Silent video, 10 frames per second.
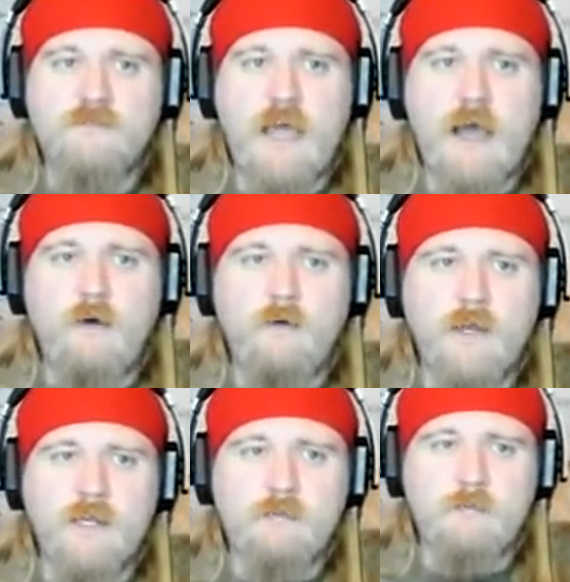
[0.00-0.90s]
of how
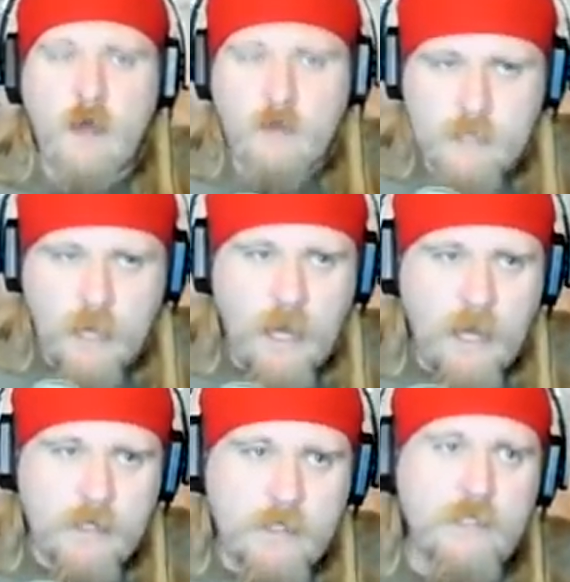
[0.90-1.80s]
it is
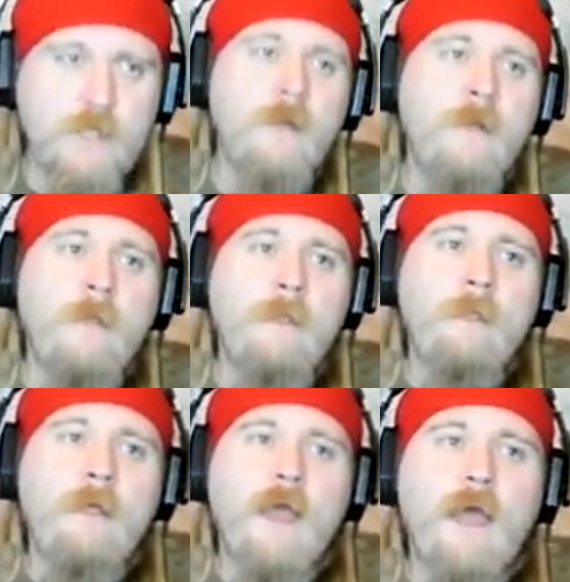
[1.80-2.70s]
monetized
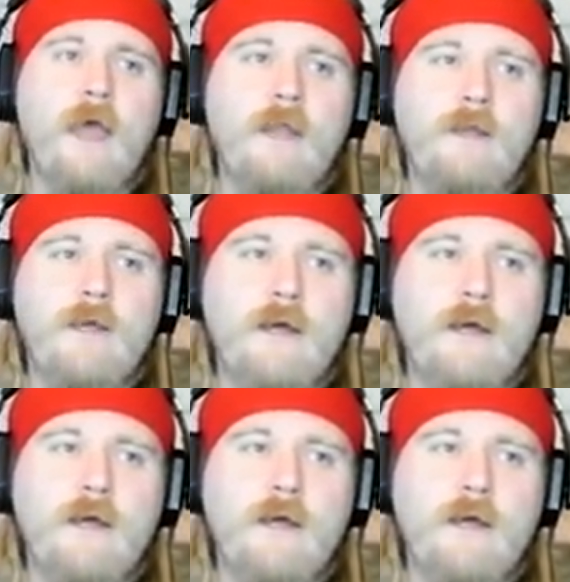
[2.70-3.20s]
and